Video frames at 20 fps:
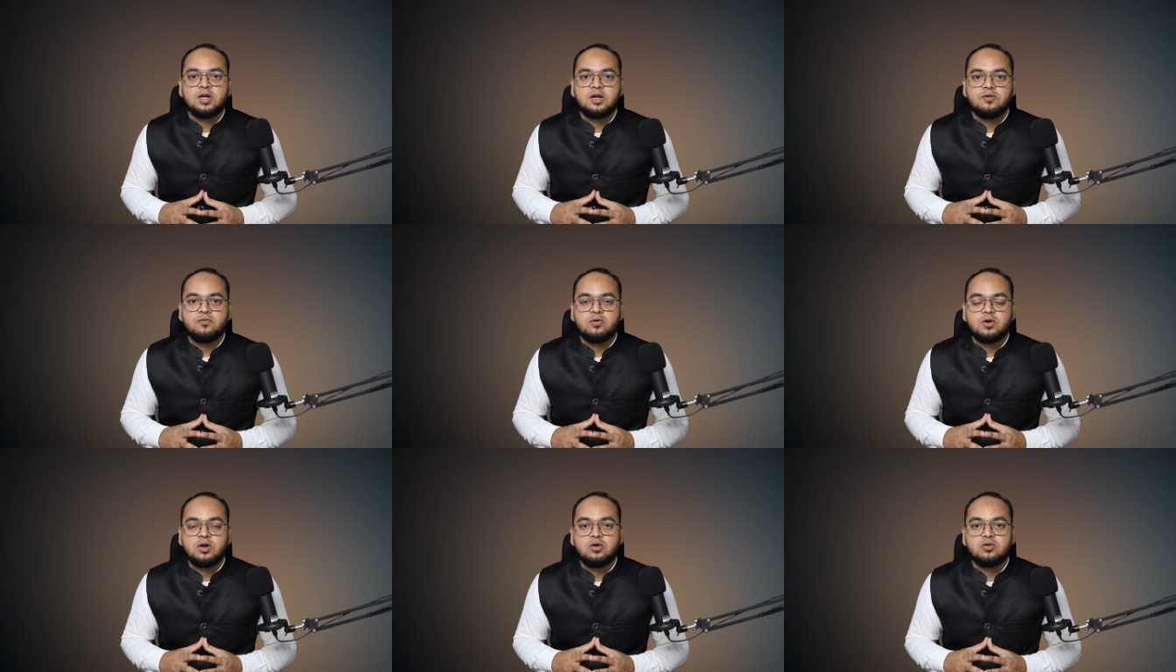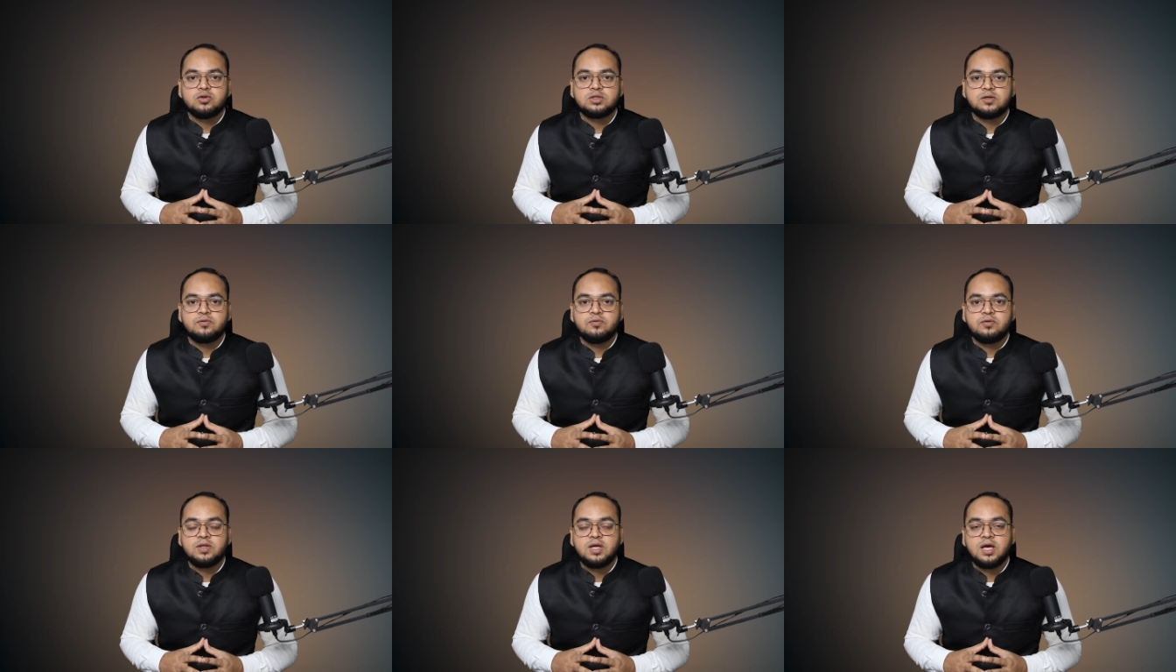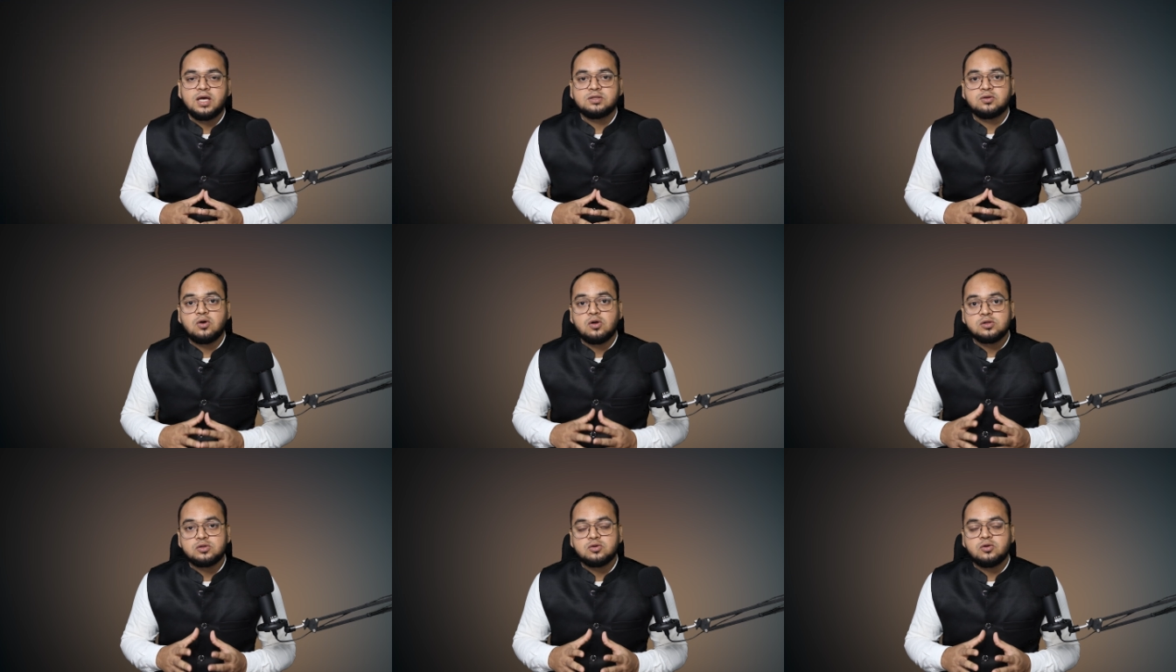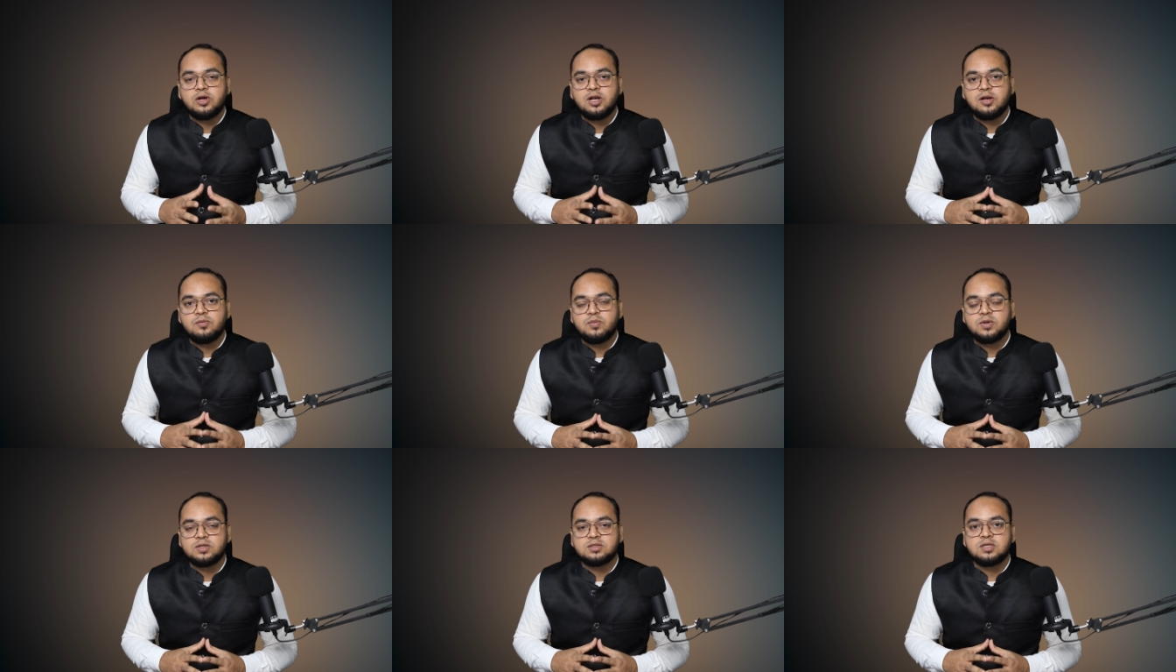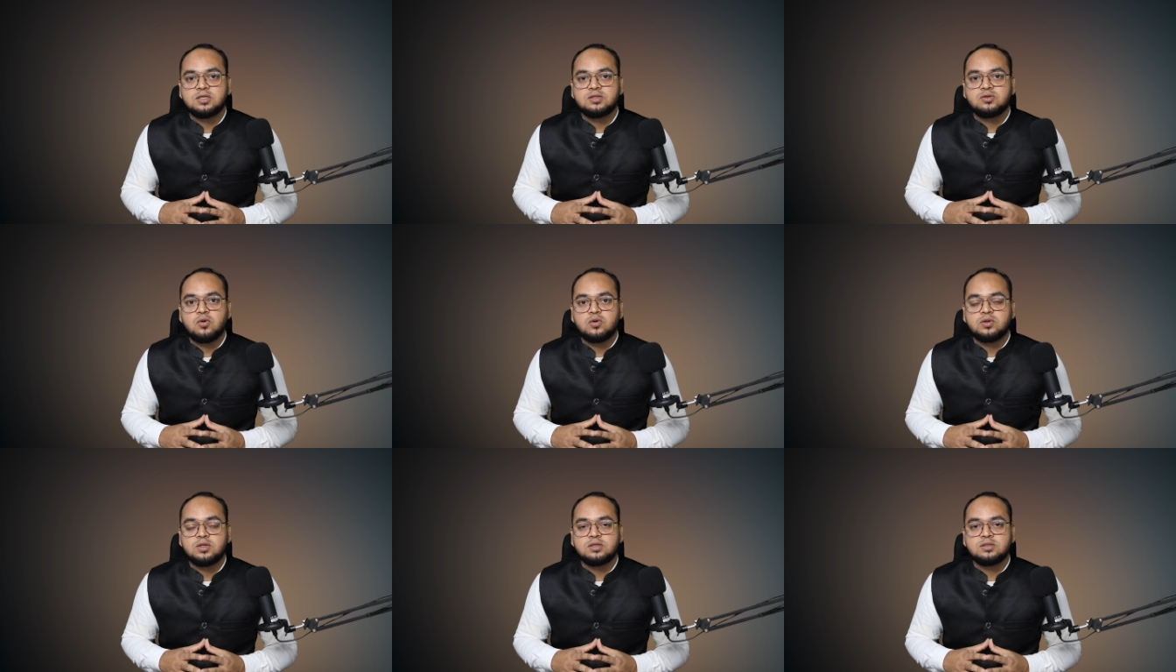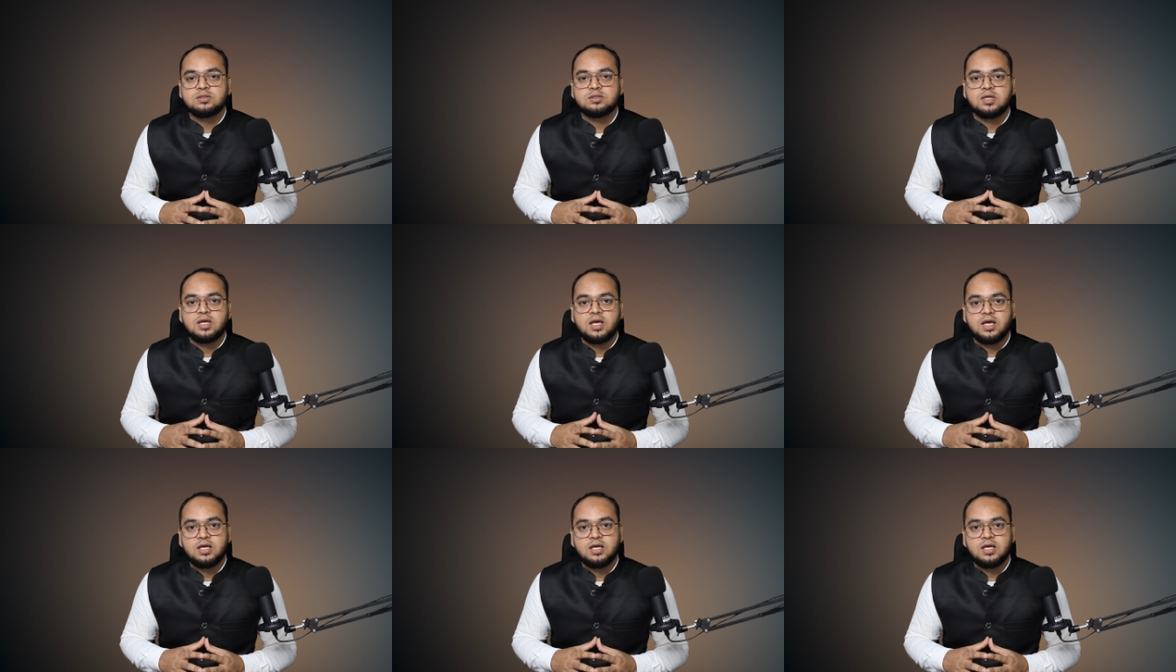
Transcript: twenty-four into seven has also helped business owners